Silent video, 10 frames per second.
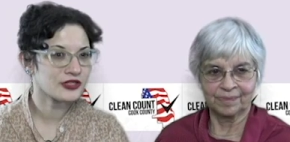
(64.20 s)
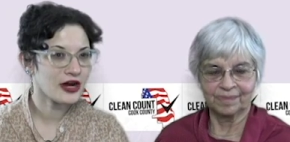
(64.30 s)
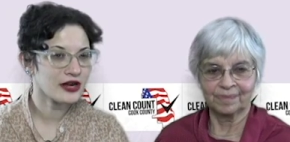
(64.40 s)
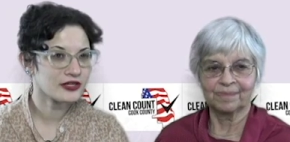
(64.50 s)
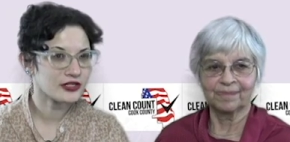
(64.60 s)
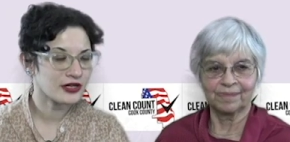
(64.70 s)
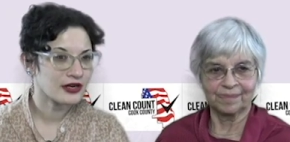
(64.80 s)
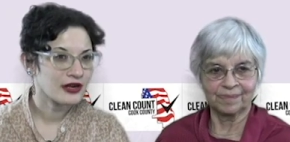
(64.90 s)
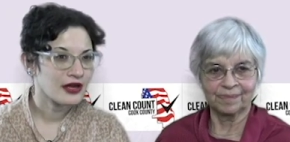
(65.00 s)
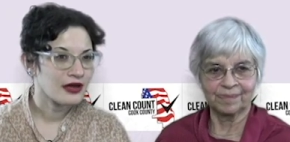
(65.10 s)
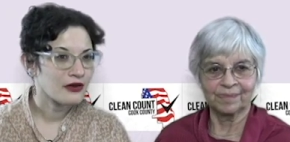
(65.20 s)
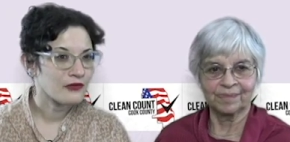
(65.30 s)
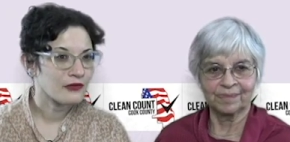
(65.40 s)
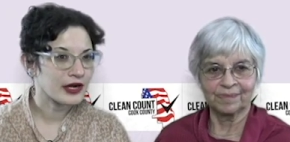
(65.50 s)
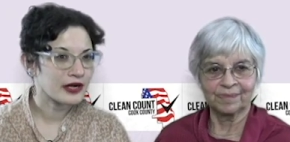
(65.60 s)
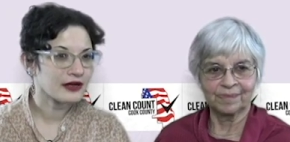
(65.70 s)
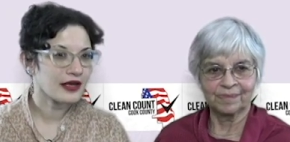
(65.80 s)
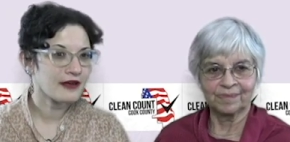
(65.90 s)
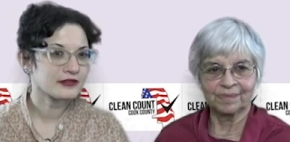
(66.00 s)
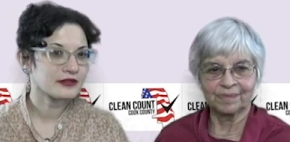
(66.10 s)
Speaker 1: charger. Wear
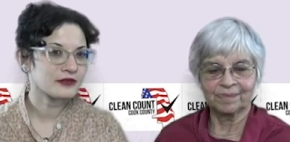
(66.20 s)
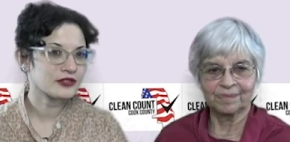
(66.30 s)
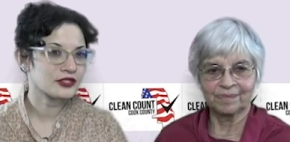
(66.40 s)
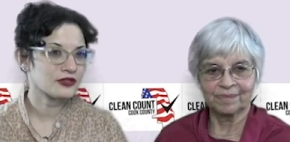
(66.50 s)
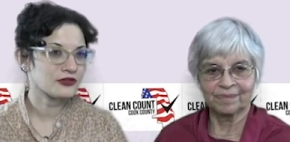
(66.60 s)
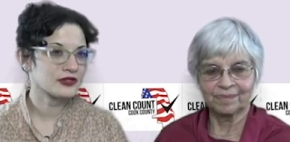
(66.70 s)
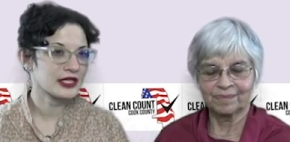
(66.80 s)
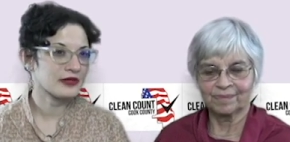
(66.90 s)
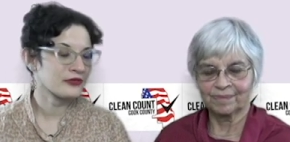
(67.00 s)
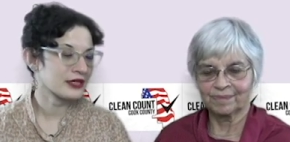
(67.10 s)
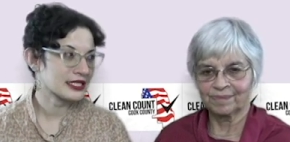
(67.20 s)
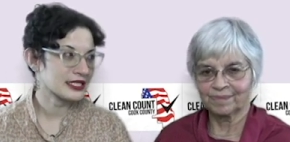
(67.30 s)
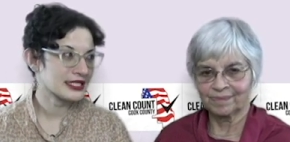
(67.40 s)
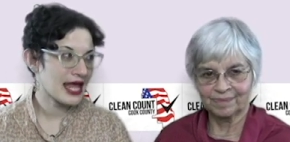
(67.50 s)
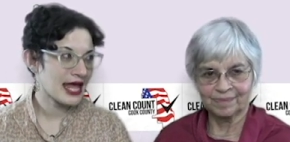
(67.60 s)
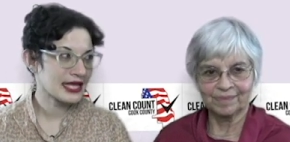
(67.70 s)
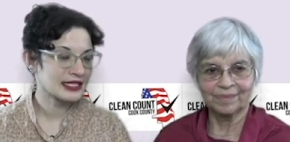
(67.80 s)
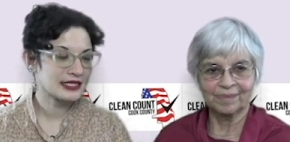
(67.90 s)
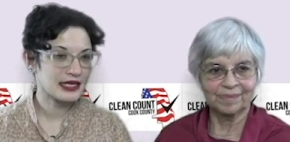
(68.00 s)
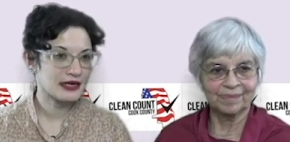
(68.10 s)
comfortable shoes and bring
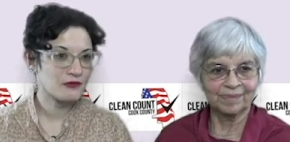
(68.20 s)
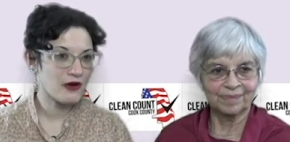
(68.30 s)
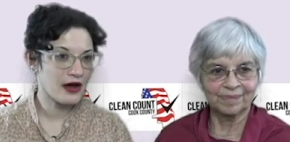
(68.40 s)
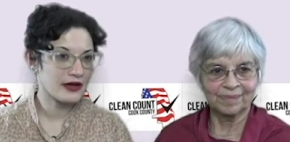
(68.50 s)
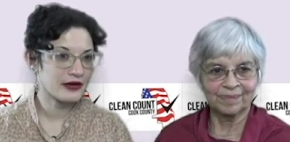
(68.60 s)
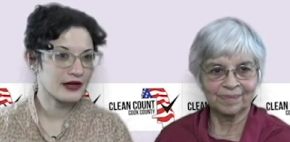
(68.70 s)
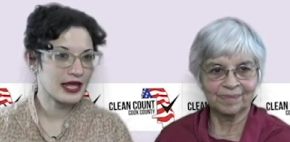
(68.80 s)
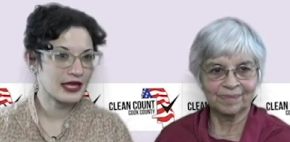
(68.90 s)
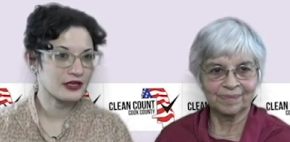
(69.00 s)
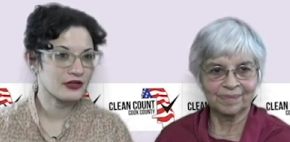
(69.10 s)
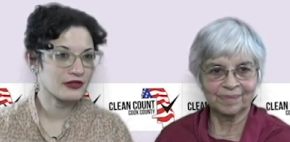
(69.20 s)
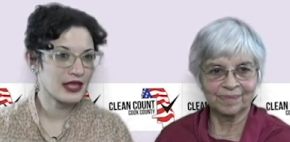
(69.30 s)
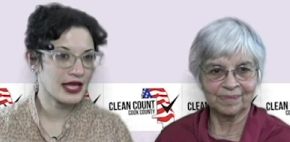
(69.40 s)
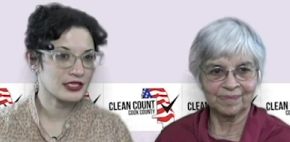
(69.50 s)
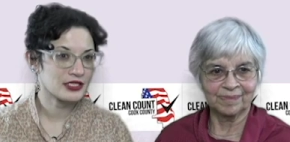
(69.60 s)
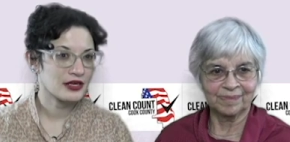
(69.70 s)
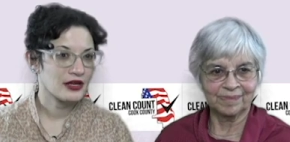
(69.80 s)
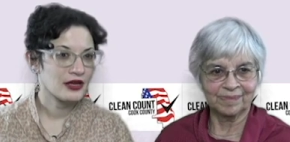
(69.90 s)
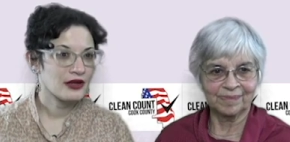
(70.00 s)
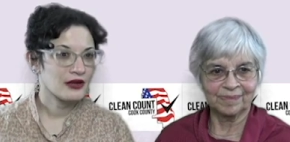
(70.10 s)
snacks and water and your lunch.
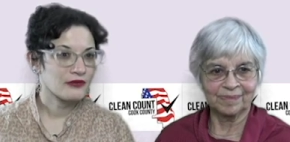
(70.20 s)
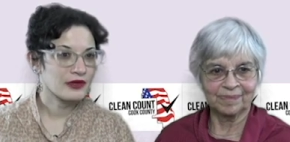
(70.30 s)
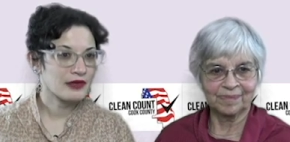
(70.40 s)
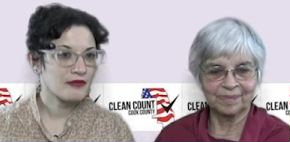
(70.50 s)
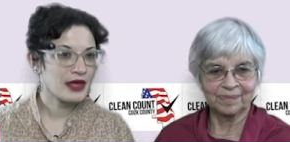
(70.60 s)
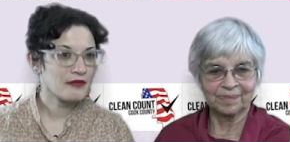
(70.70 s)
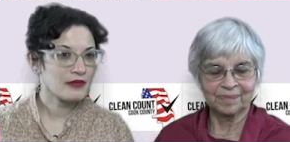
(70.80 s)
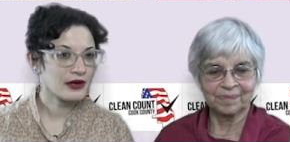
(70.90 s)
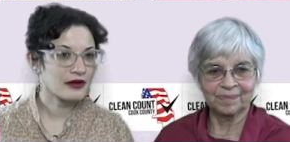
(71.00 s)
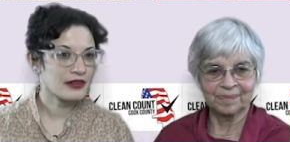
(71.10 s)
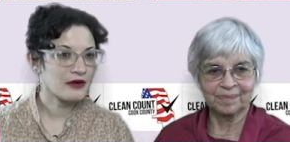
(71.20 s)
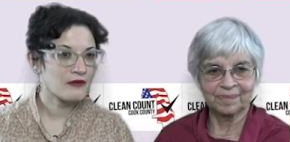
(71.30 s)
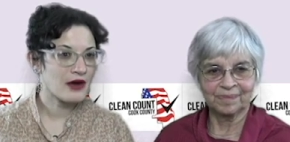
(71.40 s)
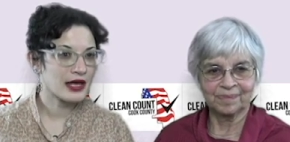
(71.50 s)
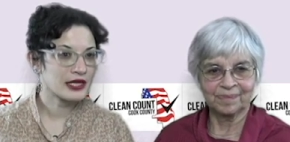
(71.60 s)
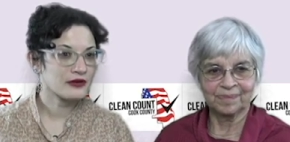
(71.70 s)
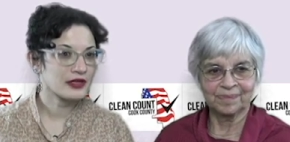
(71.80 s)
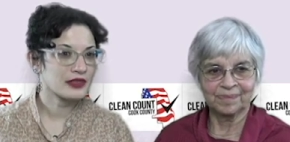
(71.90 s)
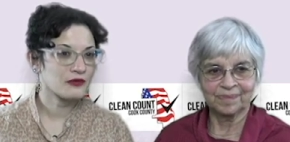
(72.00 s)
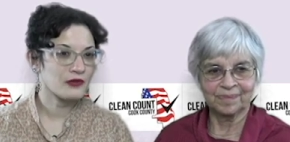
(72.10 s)
Remember that while you're
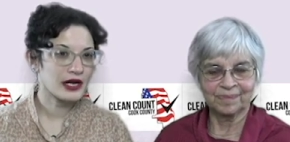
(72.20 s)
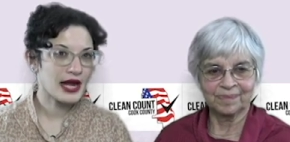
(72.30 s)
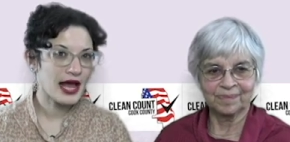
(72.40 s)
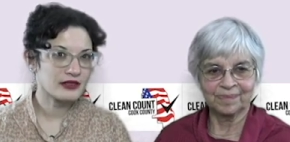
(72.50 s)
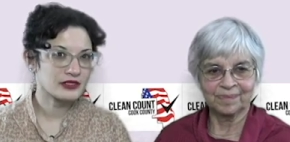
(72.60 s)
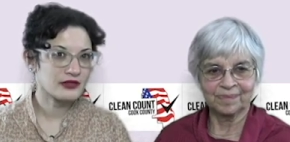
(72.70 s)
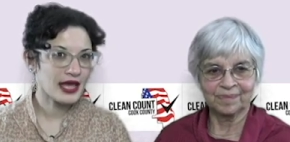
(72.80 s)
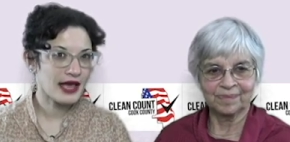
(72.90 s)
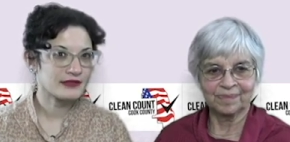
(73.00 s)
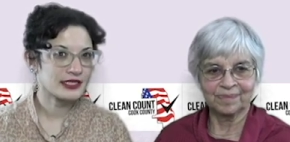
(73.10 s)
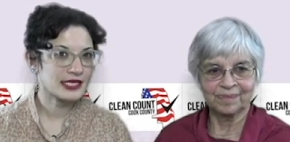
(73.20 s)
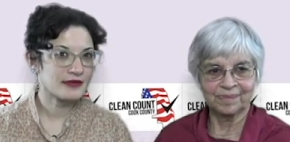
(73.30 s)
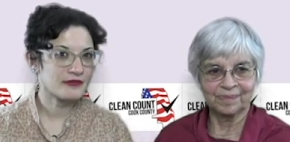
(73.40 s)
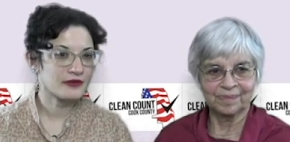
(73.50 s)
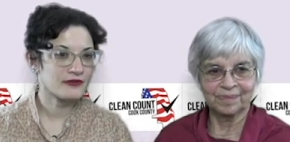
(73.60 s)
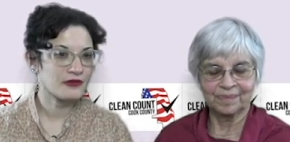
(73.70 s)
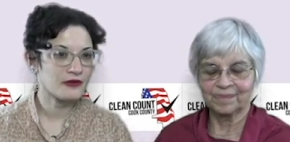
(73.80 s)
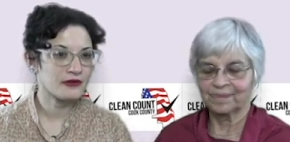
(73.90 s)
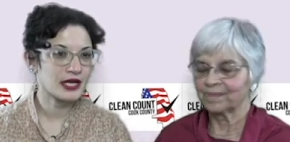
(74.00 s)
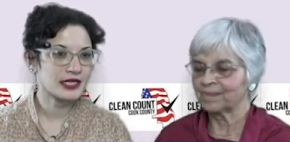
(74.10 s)
in the warehouse, you'll have to keep your
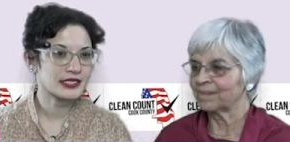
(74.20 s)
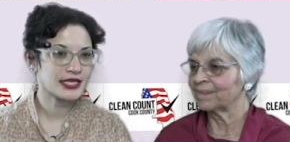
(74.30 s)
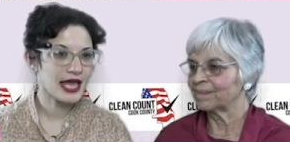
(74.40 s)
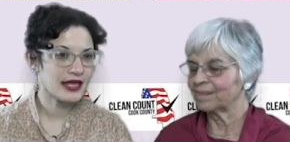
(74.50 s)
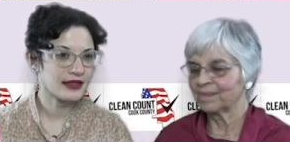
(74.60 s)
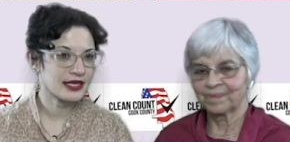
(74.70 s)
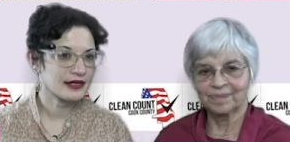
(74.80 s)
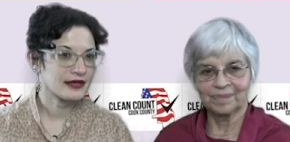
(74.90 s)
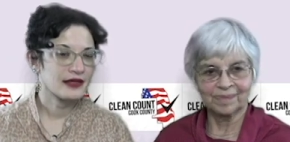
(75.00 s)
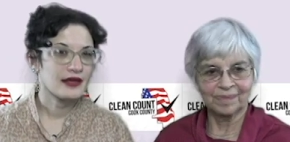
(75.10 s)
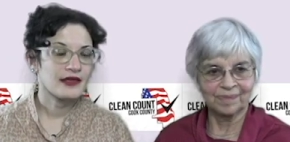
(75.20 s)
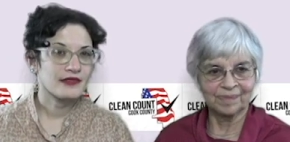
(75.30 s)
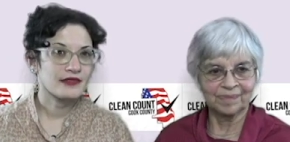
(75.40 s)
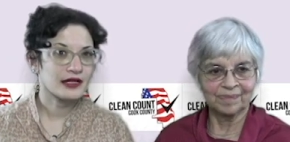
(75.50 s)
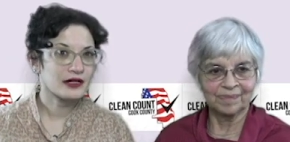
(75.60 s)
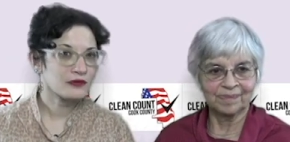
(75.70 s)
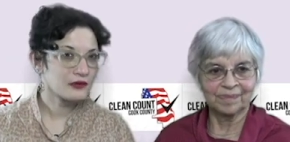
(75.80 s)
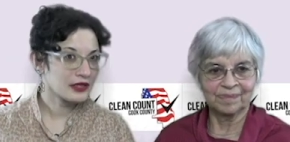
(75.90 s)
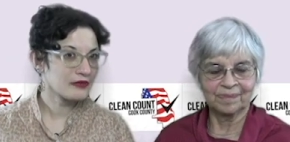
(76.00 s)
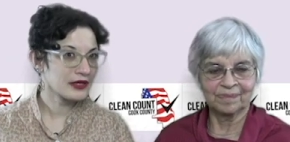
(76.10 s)
phone on silent. There
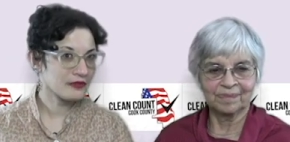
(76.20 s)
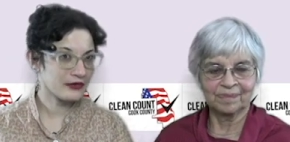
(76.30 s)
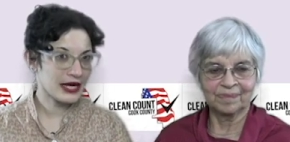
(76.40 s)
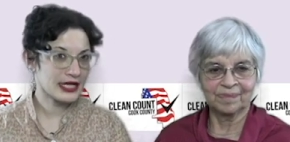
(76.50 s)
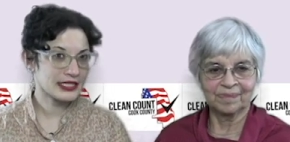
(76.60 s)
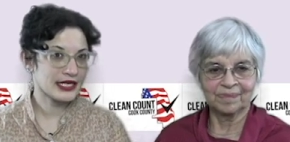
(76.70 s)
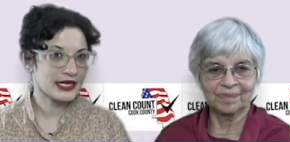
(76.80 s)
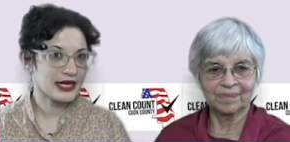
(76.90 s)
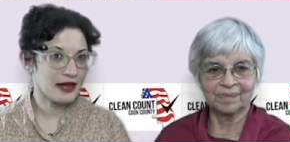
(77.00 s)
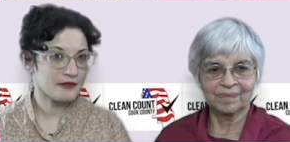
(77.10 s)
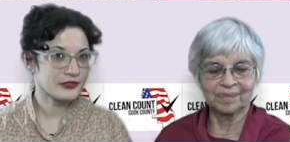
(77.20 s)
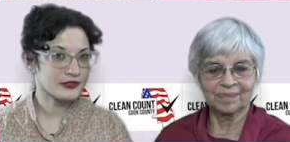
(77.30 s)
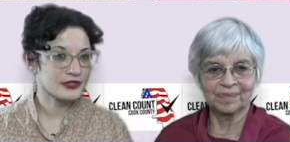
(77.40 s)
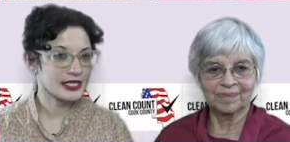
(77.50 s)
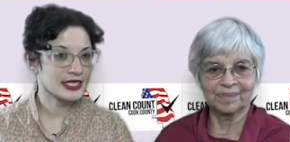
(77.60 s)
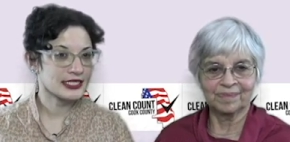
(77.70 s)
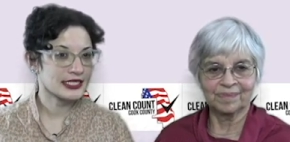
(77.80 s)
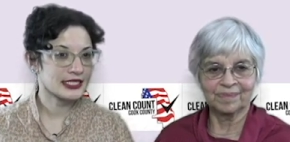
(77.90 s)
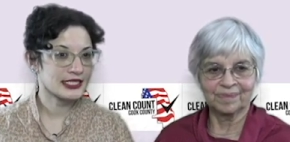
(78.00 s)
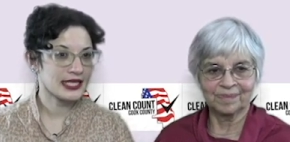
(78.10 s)
will be breaks and an opportunity
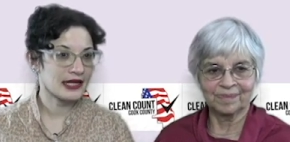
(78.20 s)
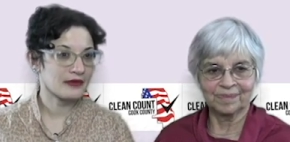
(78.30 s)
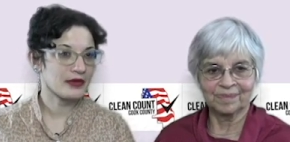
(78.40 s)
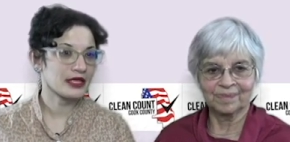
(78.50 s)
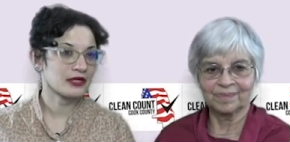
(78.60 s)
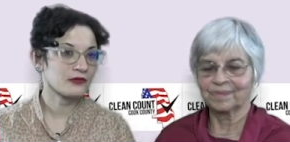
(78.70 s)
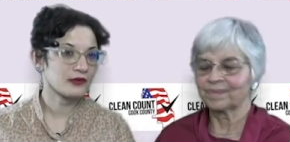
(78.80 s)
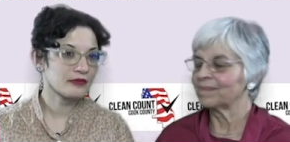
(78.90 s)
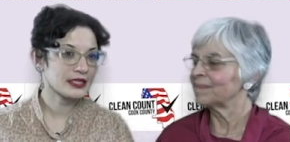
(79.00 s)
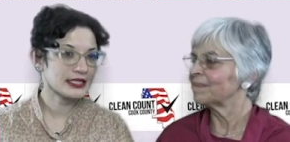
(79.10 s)
to sit, but you will be